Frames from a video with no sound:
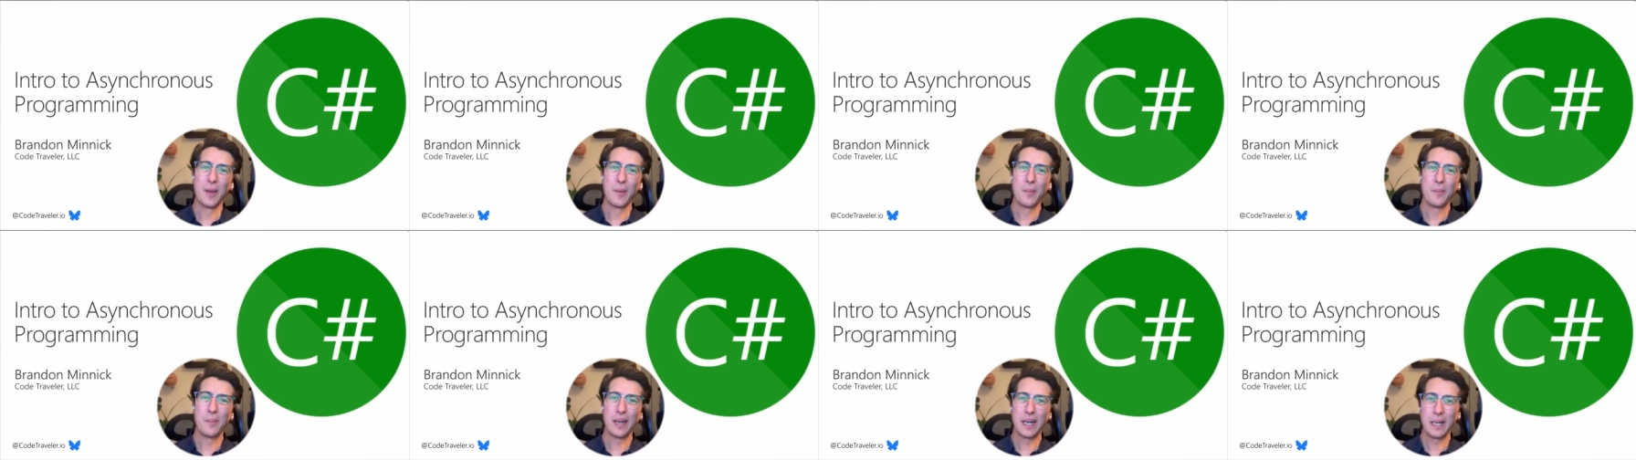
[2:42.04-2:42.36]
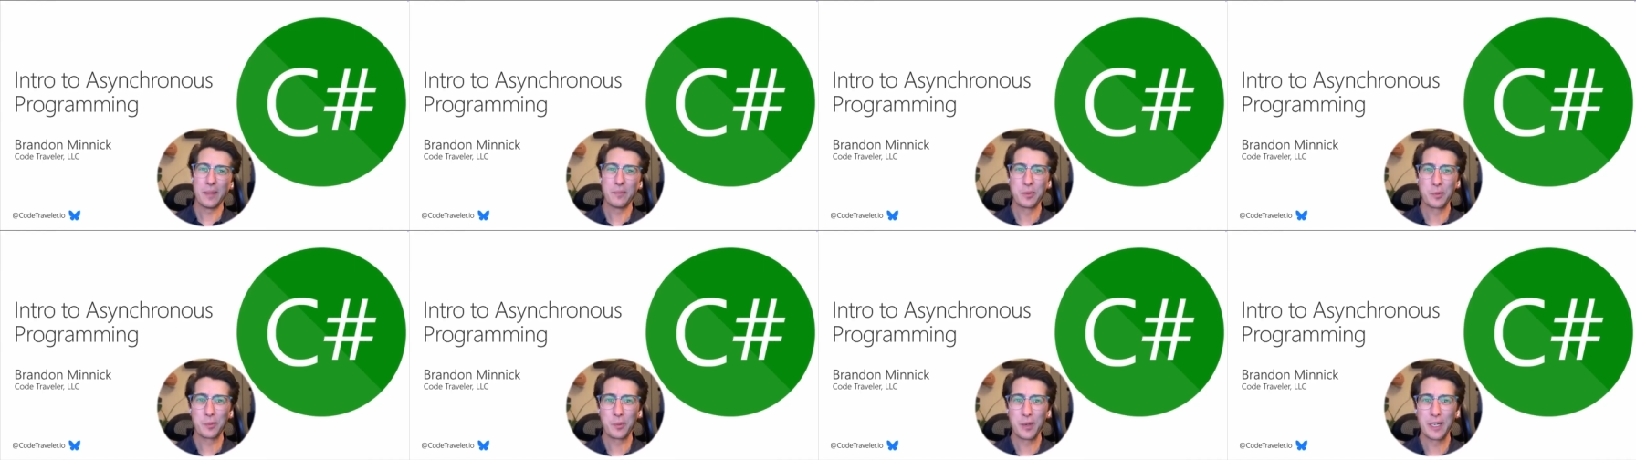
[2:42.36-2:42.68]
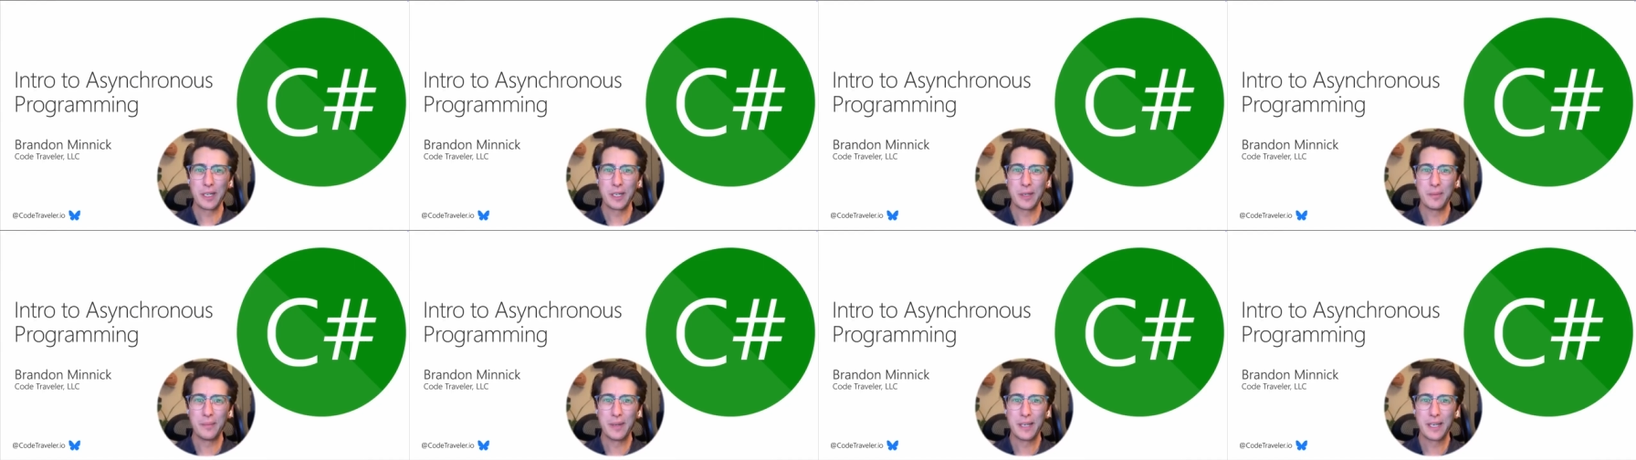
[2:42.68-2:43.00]
My name's
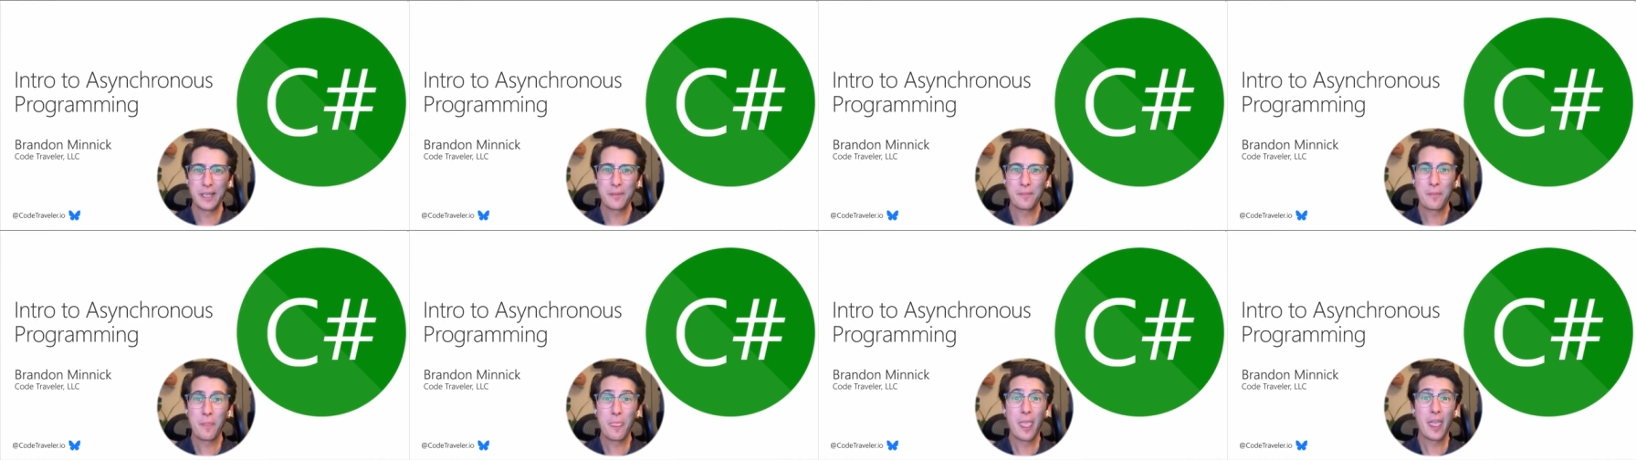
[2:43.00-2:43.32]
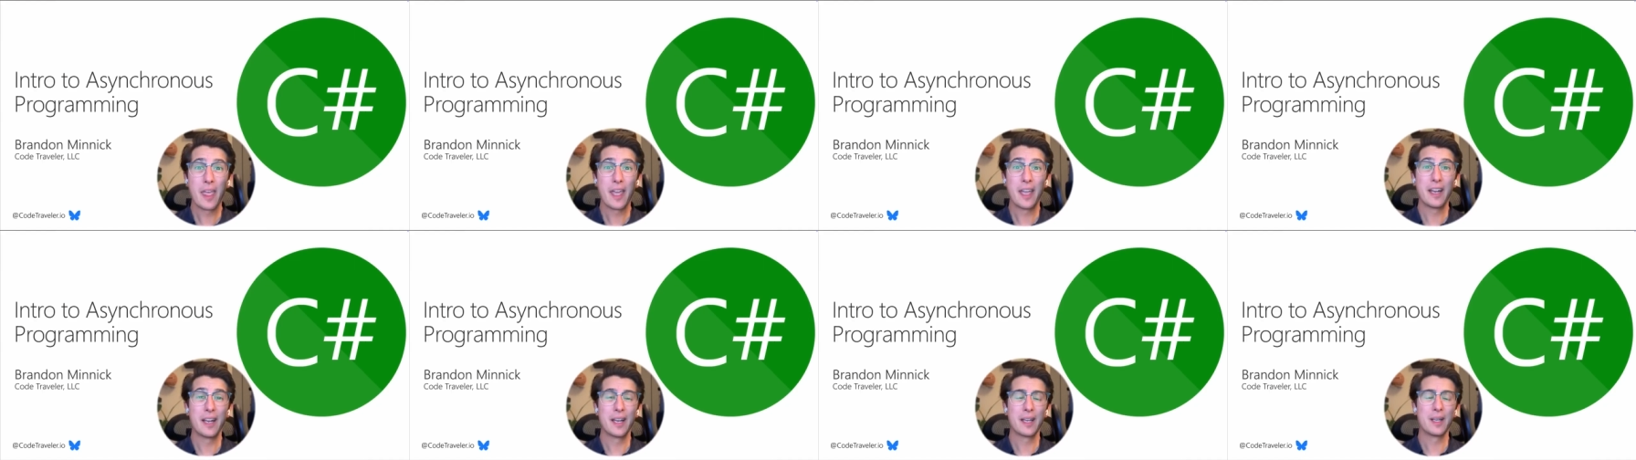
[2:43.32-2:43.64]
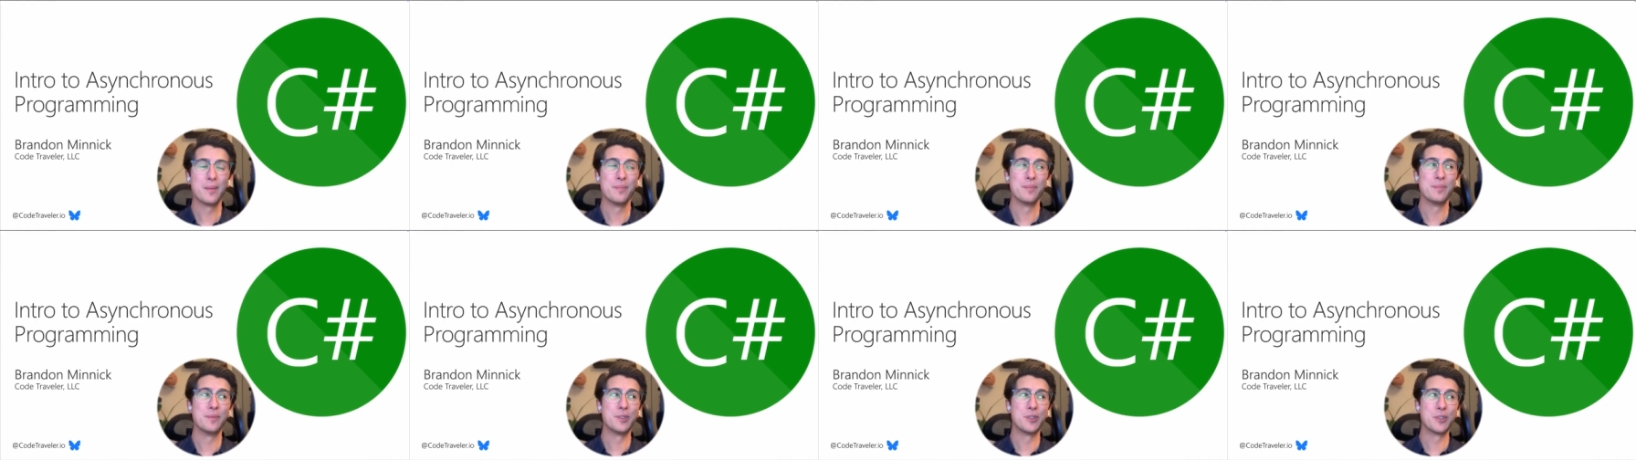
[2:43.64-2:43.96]
Brandon Minnick, and I
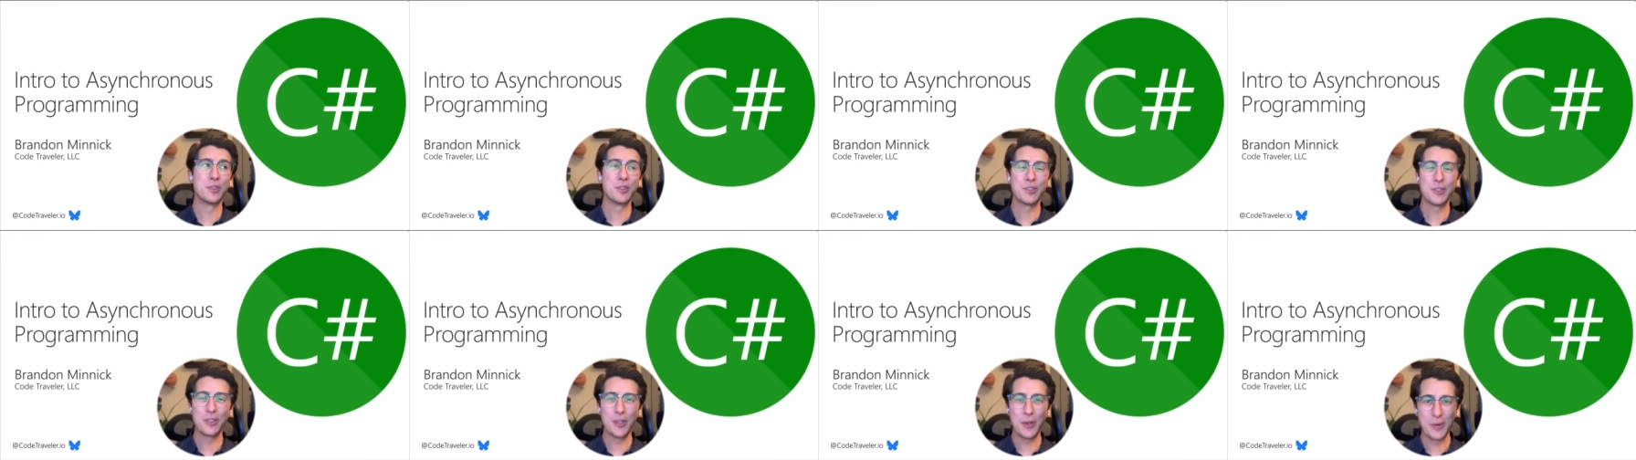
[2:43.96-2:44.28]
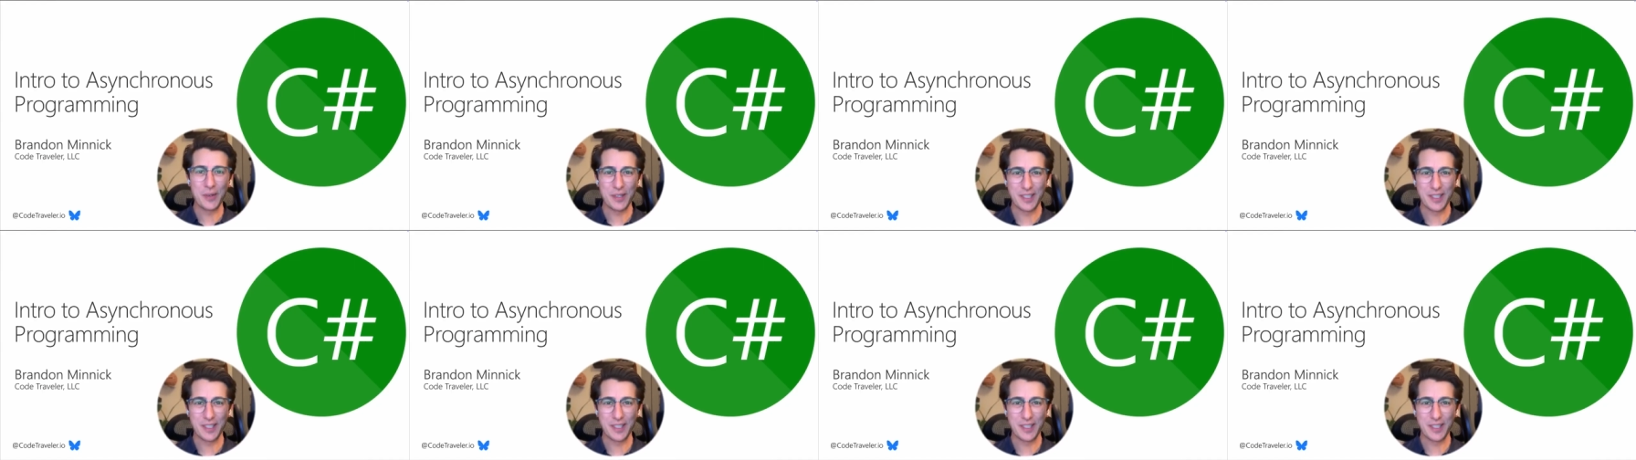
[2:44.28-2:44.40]
am so